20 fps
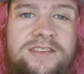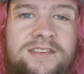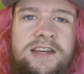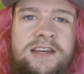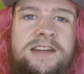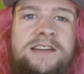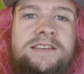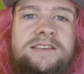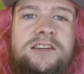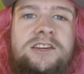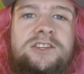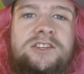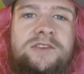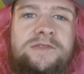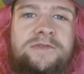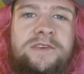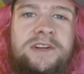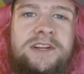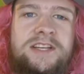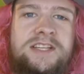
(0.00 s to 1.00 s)
It is such a
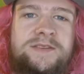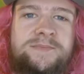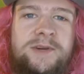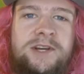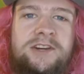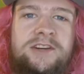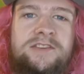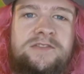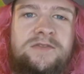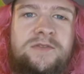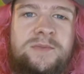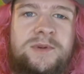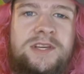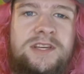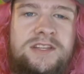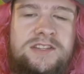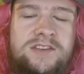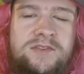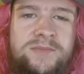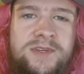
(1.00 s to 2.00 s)
fun experience for me
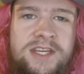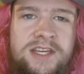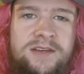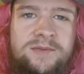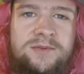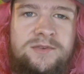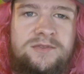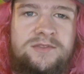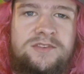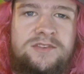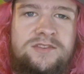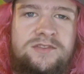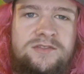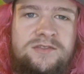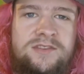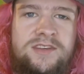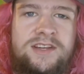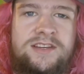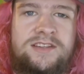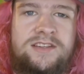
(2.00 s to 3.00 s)
to be able to do
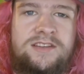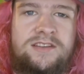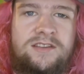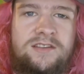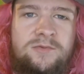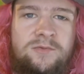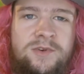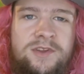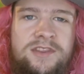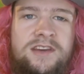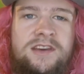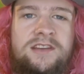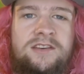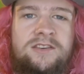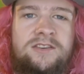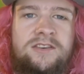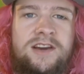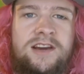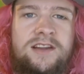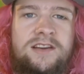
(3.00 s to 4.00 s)
this with the
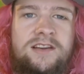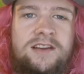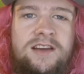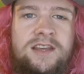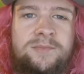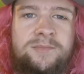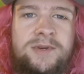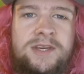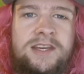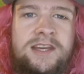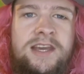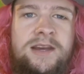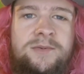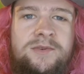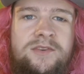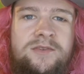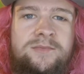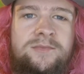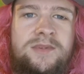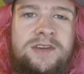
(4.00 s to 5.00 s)
internet, being
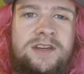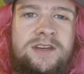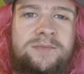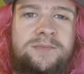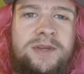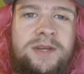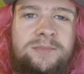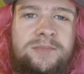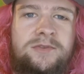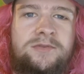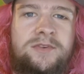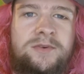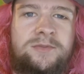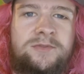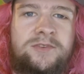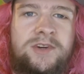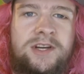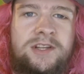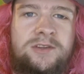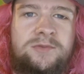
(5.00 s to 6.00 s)
able to meet people from
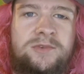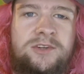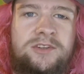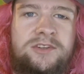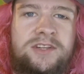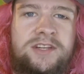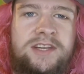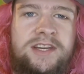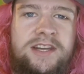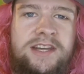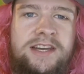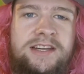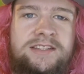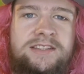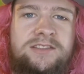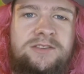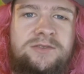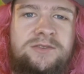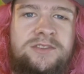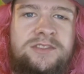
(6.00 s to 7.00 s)
around the world and
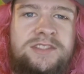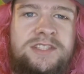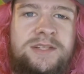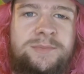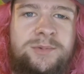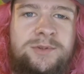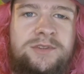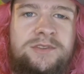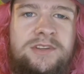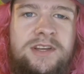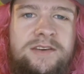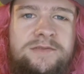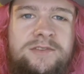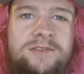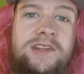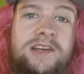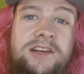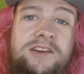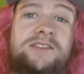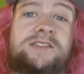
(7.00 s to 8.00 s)
connect on a deeper level.
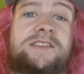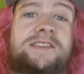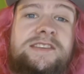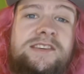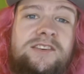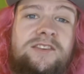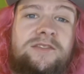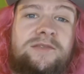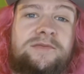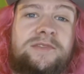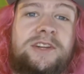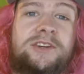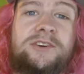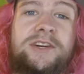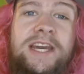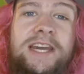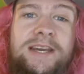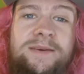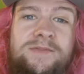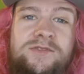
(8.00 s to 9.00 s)
But here's the deal,
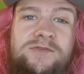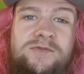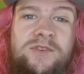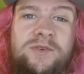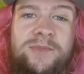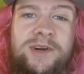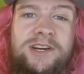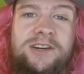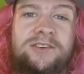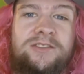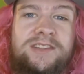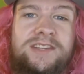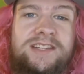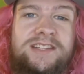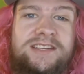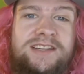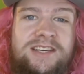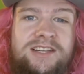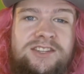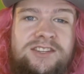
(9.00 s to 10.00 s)
video games were my
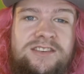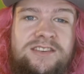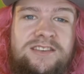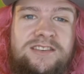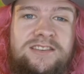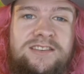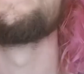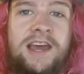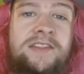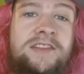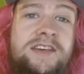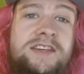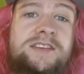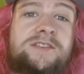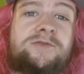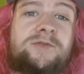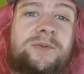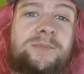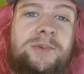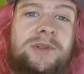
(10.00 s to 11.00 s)
only addiction. And this
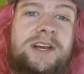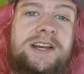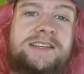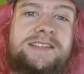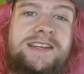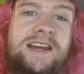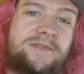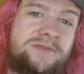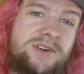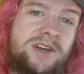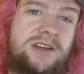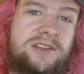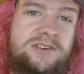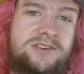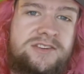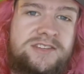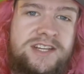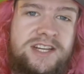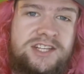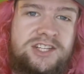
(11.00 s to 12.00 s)
replaced every other
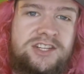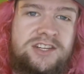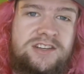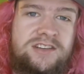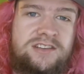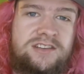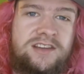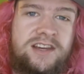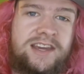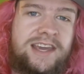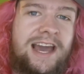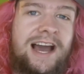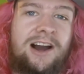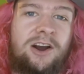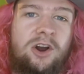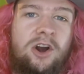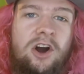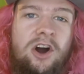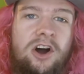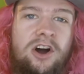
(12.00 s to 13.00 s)
addiction like
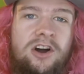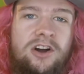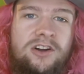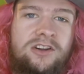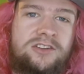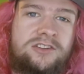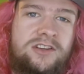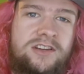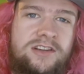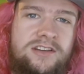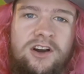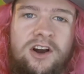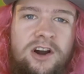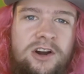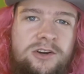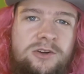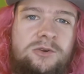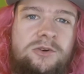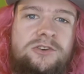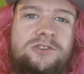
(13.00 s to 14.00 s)
alcohol,
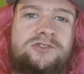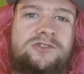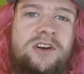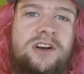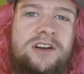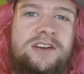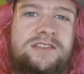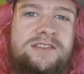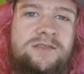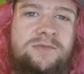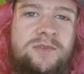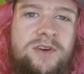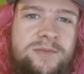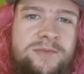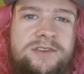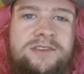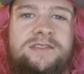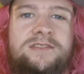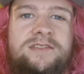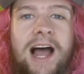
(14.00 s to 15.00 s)
hardcore drugs, and when
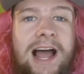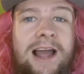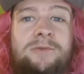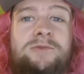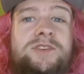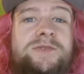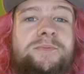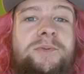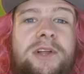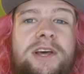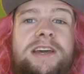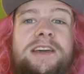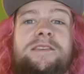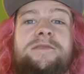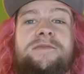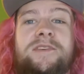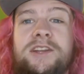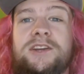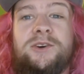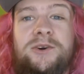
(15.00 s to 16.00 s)
I was playing
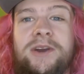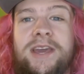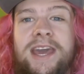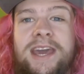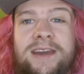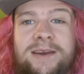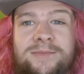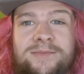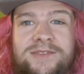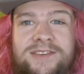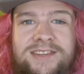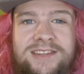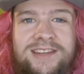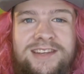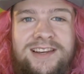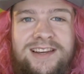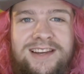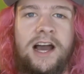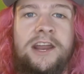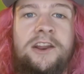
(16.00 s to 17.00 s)
video games.
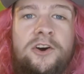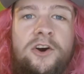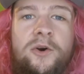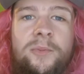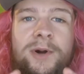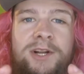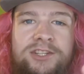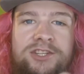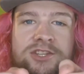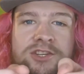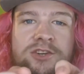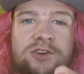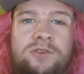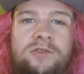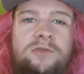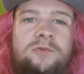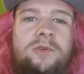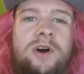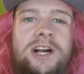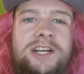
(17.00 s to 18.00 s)
I know a bunch of you
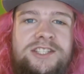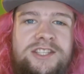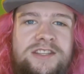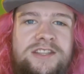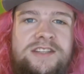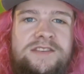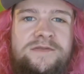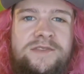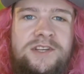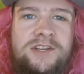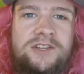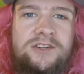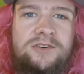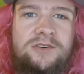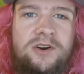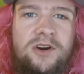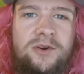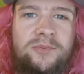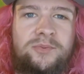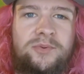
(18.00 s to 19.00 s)
watching this video
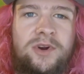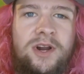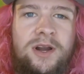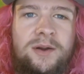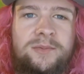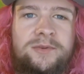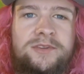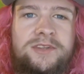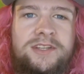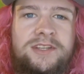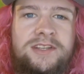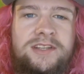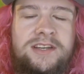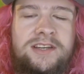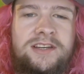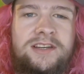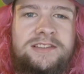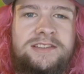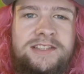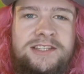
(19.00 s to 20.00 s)
are probably
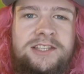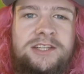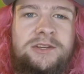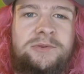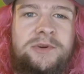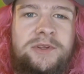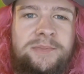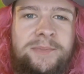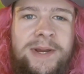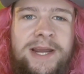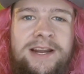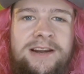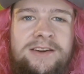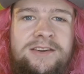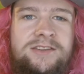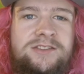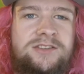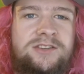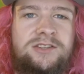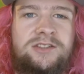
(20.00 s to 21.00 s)
dealing with
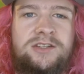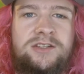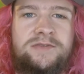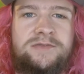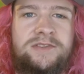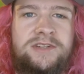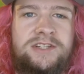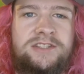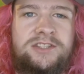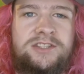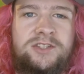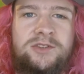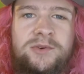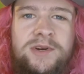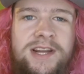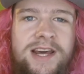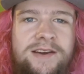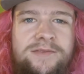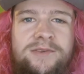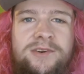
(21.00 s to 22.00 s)
parents or girlfriends or
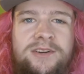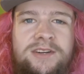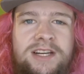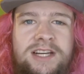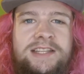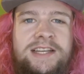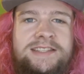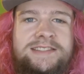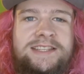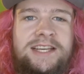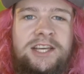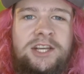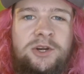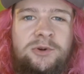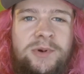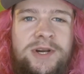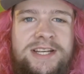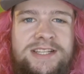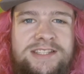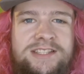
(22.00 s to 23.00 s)
whatever that say
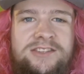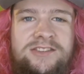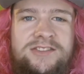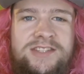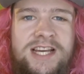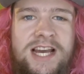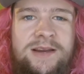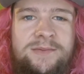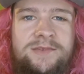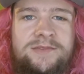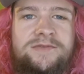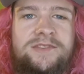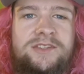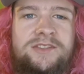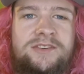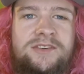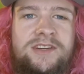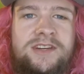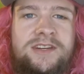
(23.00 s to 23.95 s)
you're wasting your time on video.